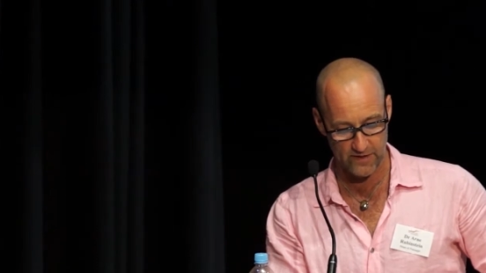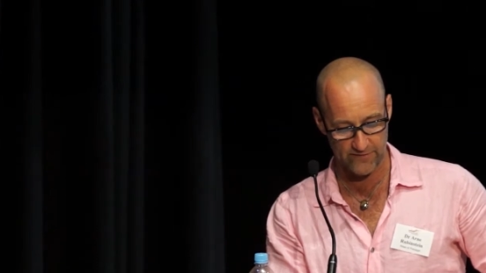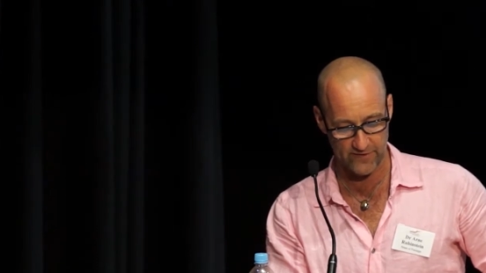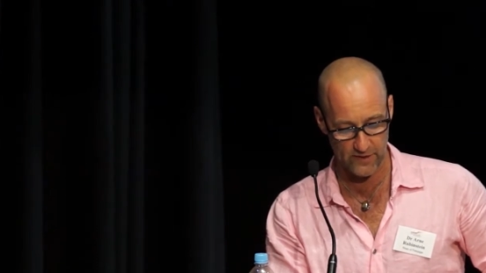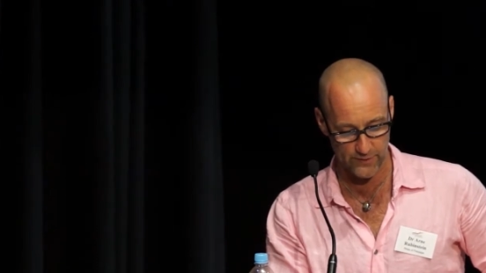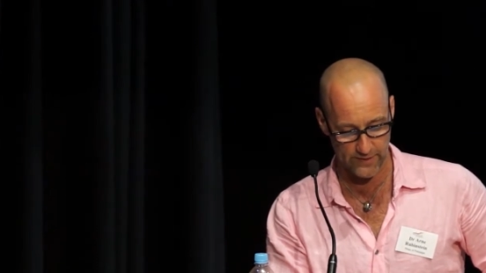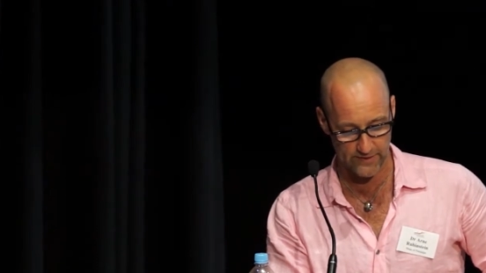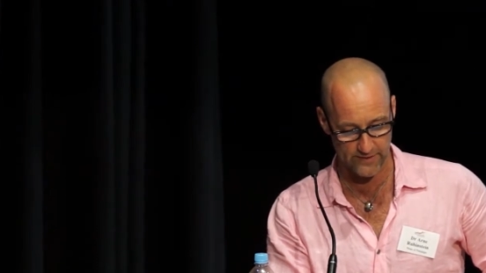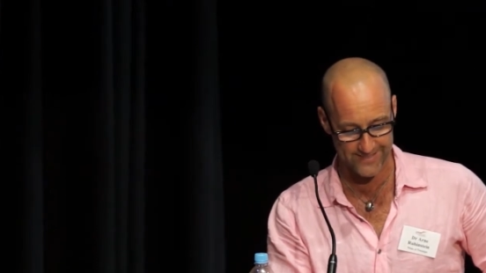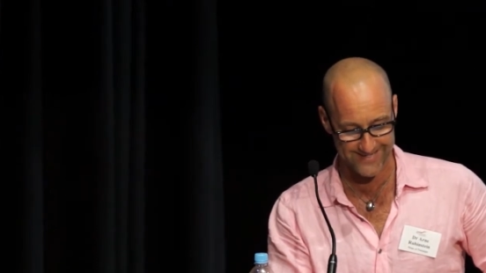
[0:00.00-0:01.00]
following
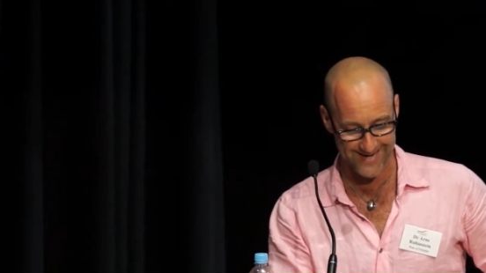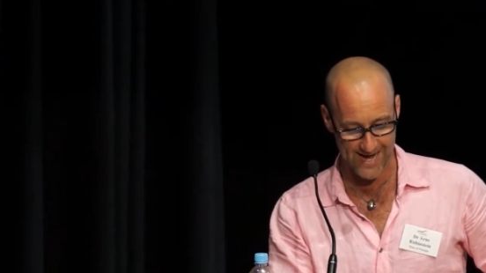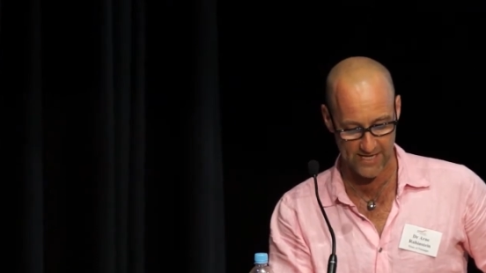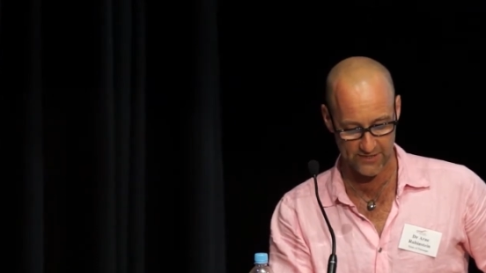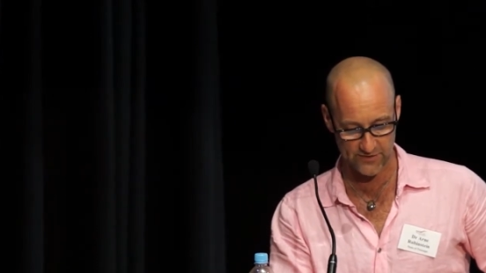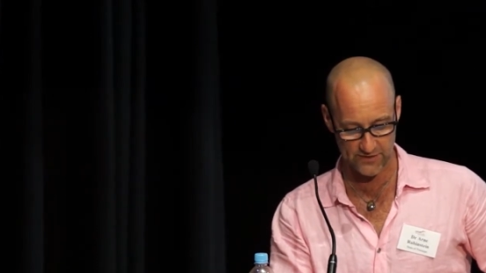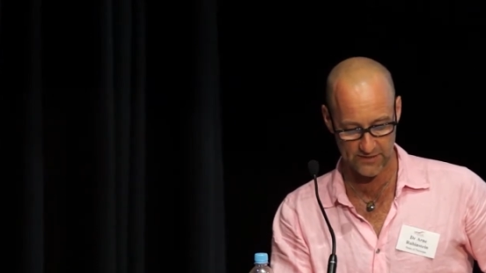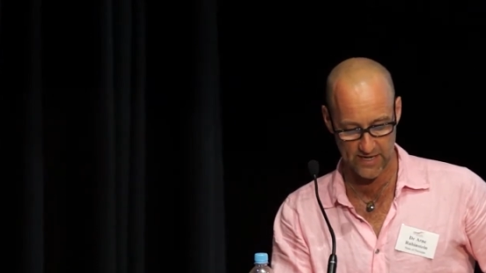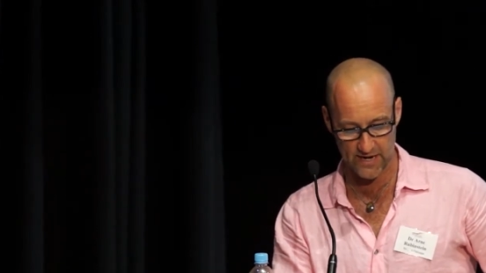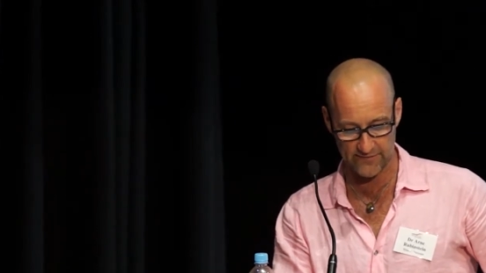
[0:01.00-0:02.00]
the
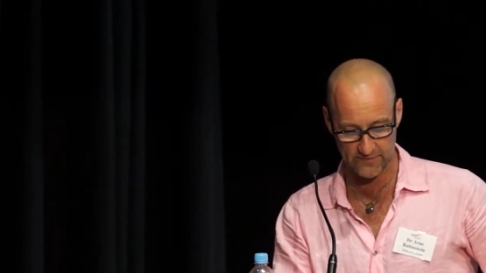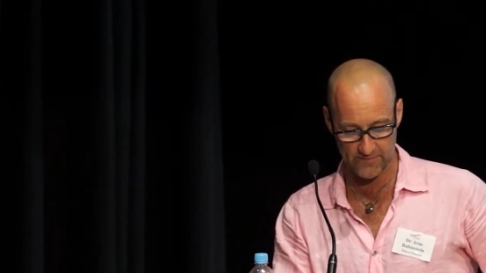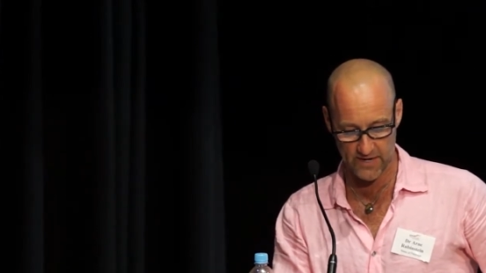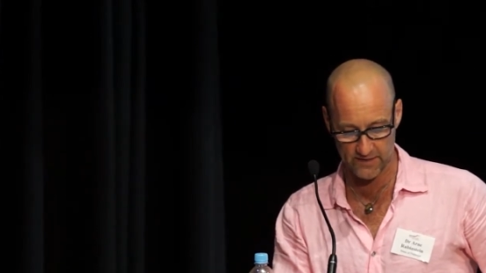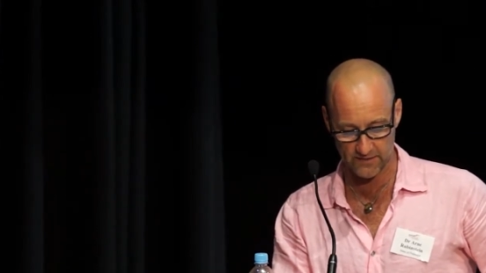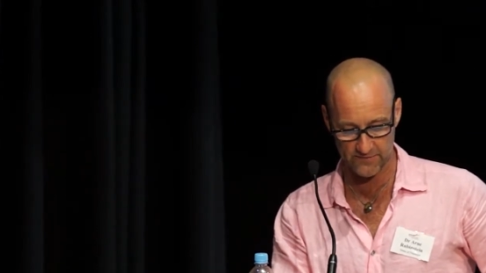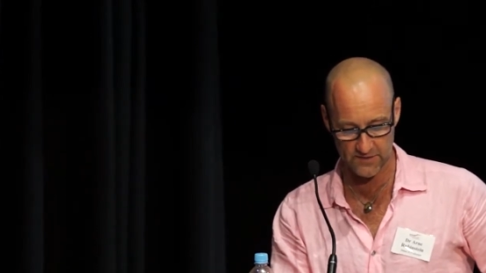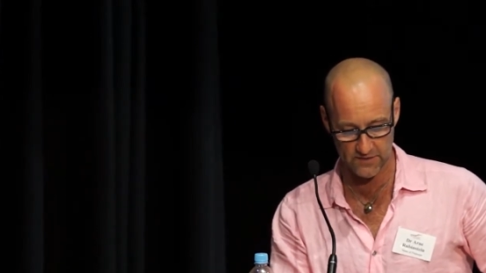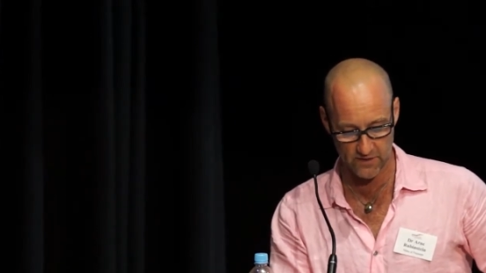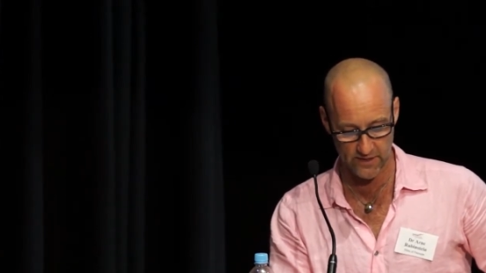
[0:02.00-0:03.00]
disastrous aftermath of
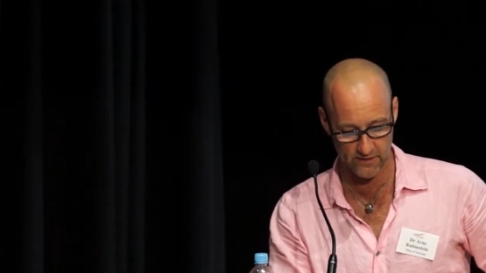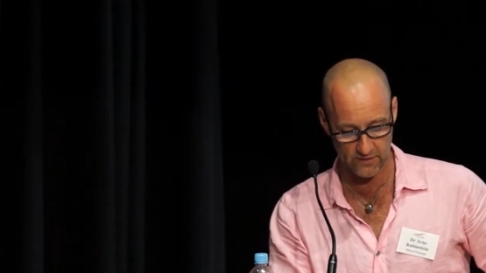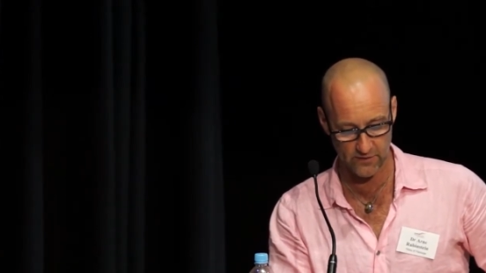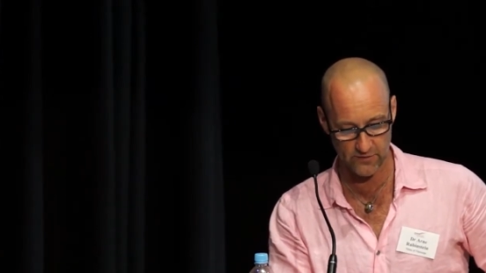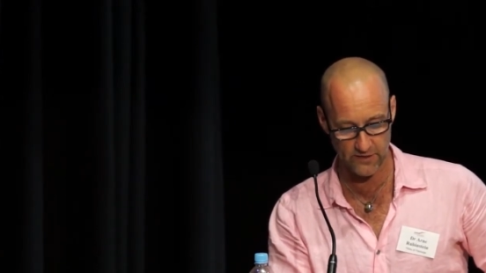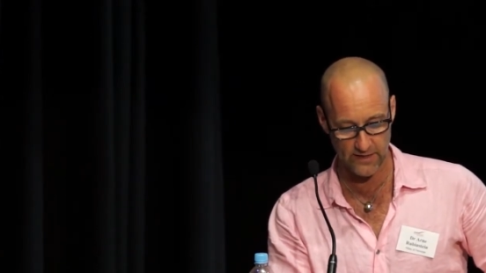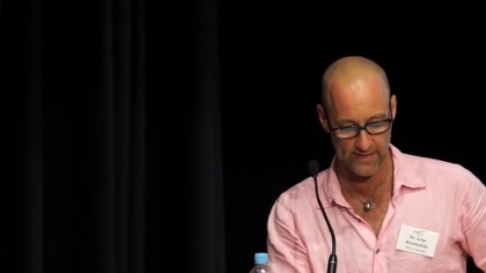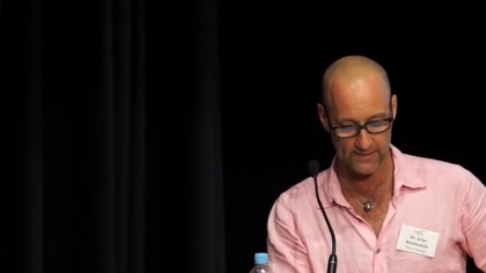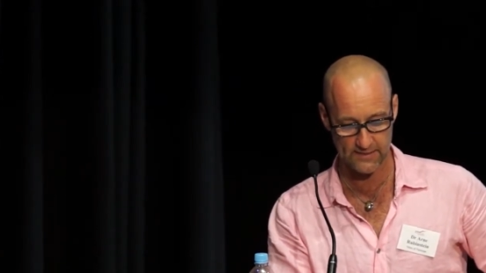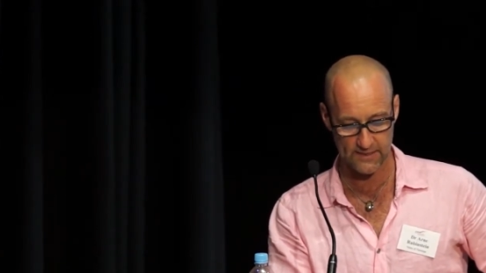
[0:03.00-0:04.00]
Cyclone
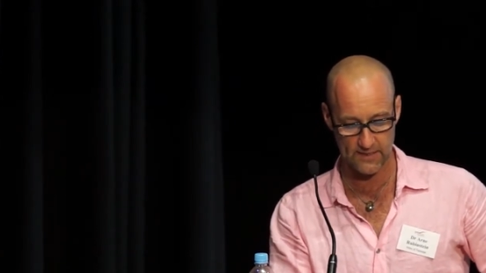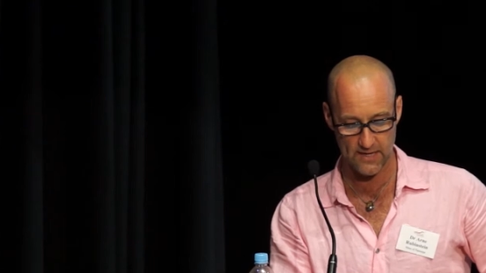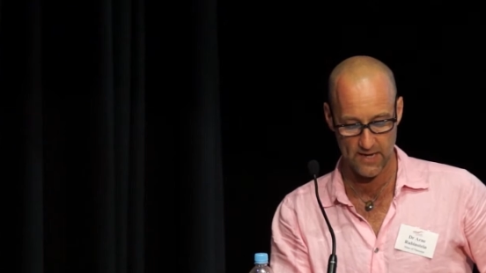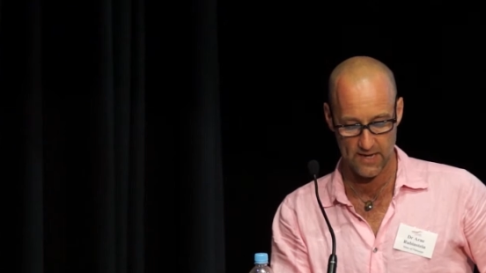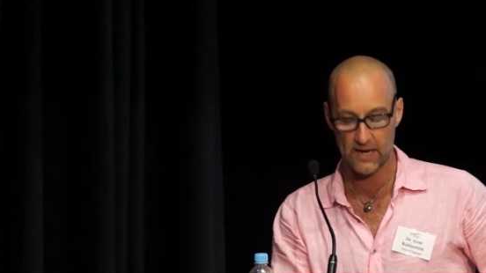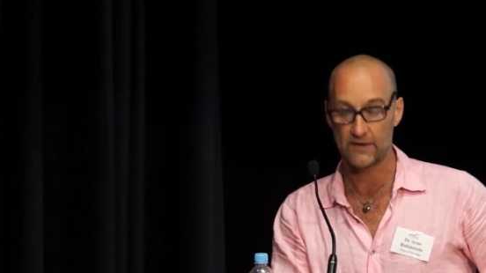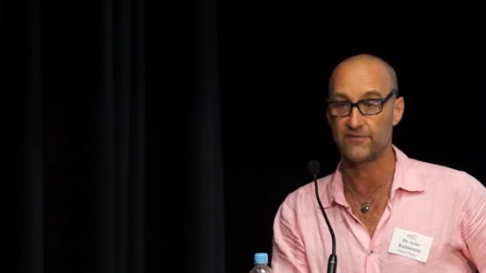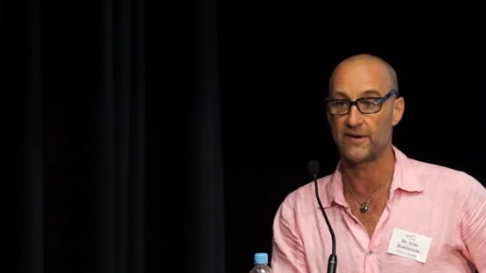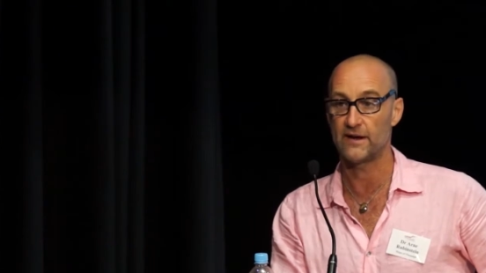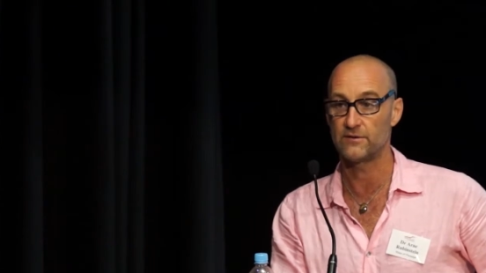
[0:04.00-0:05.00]
Yasi in
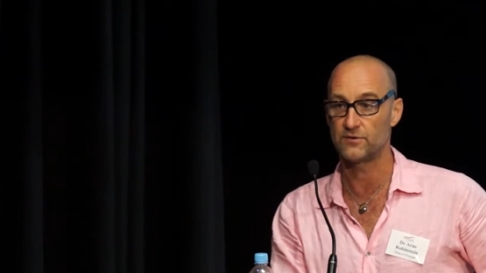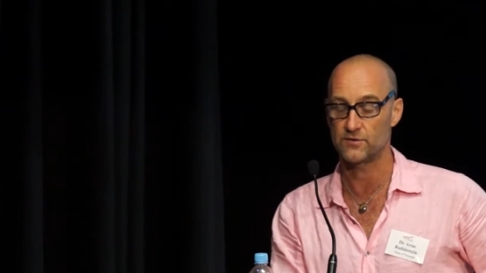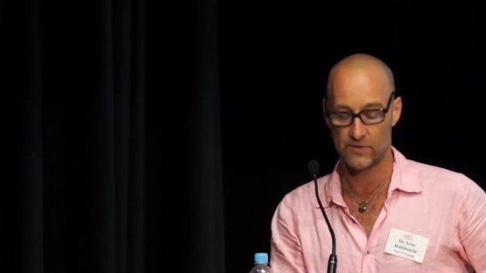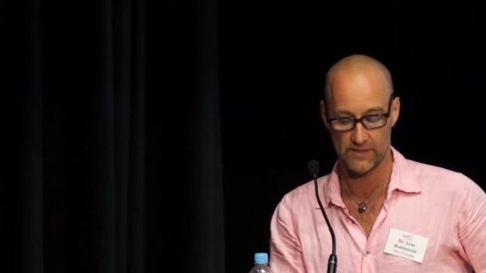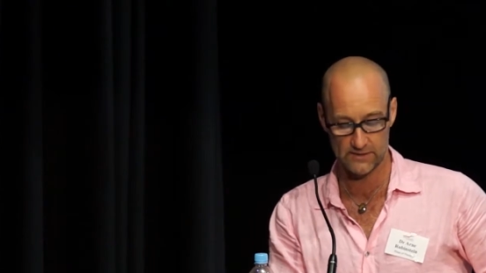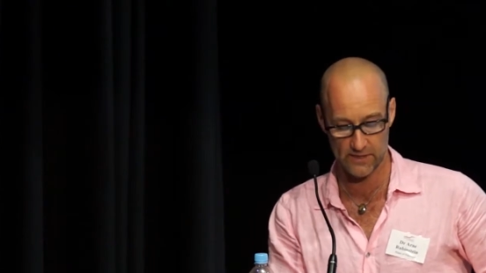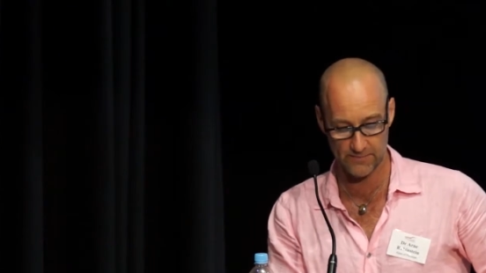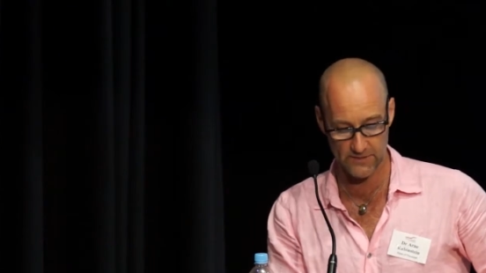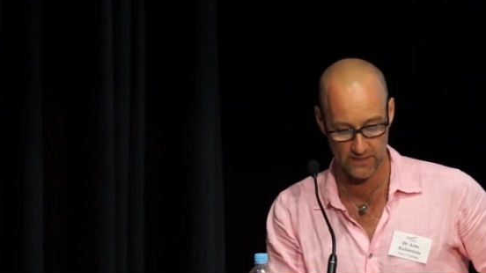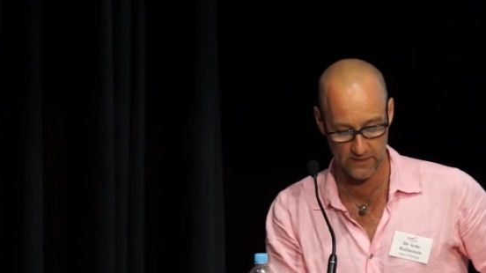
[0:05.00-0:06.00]
far north Queensland,
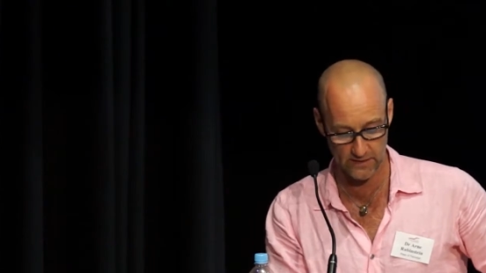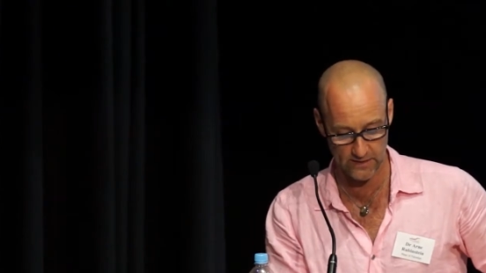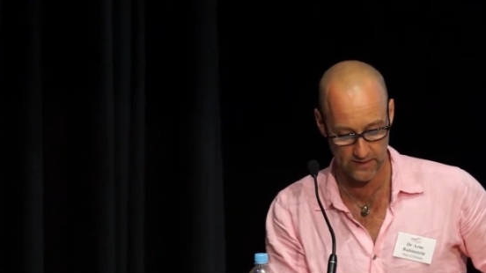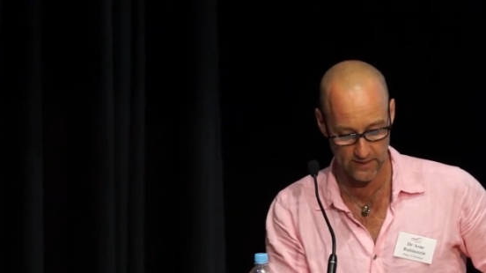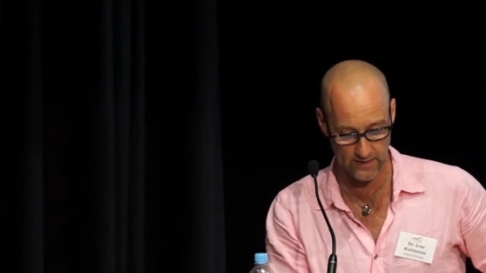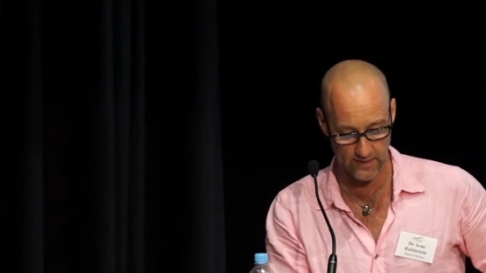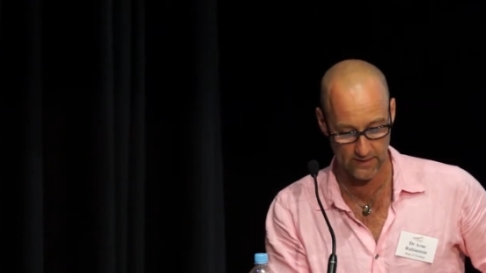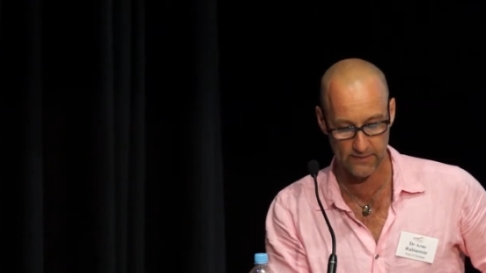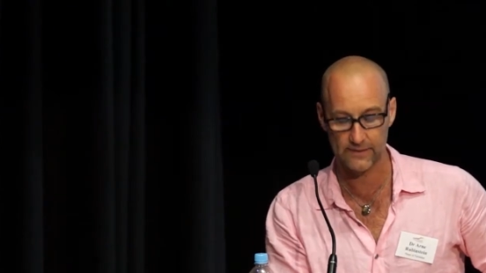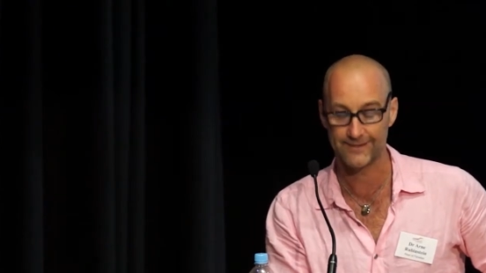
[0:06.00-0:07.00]
particularly
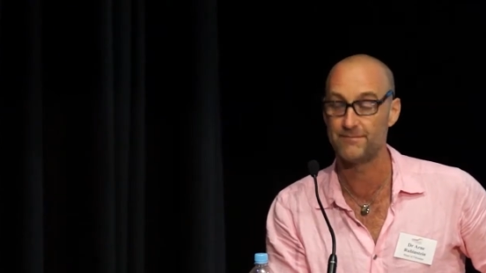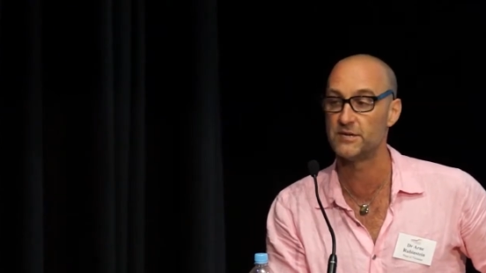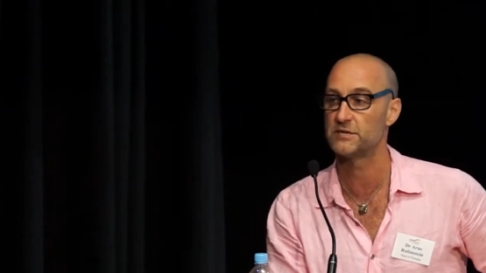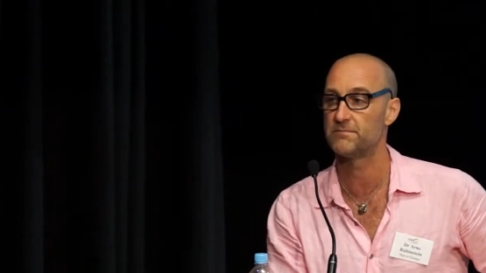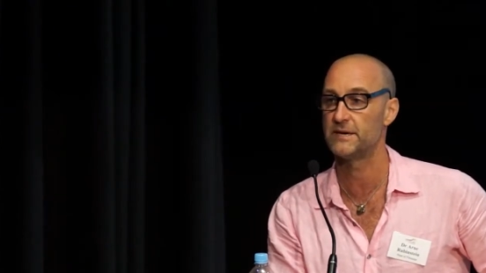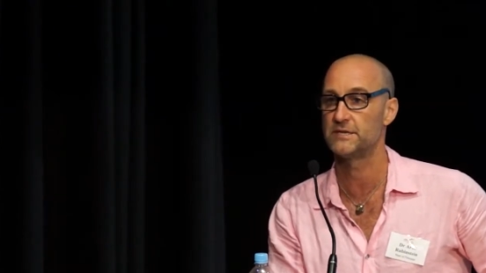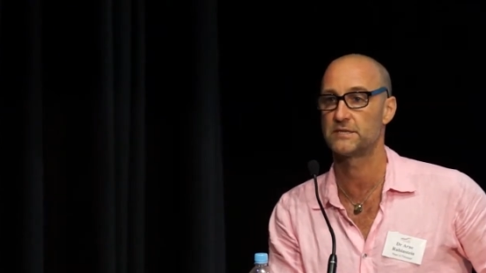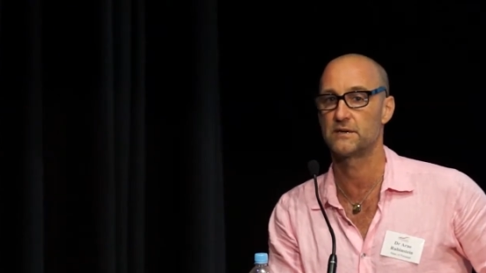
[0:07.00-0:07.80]
Mission Beach.